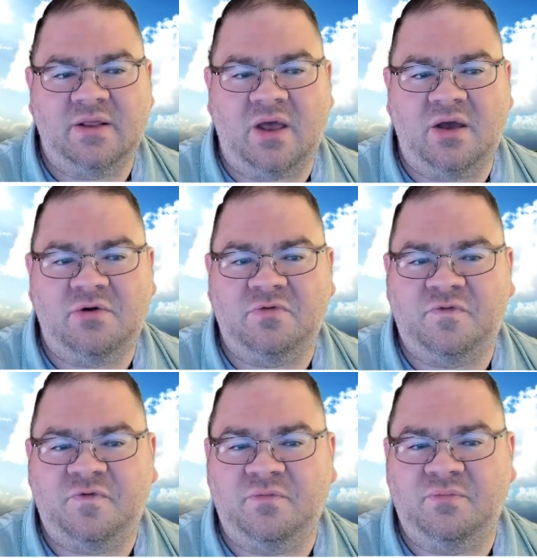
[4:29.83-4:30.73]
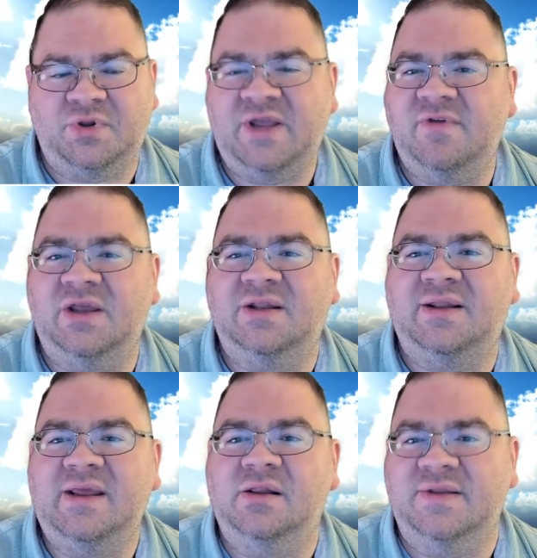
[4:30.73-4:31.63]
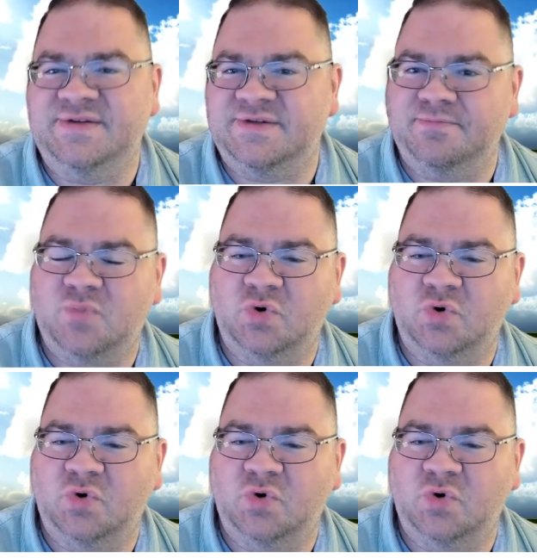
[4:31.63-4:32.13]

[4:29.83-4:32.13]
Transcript: of believing in legalism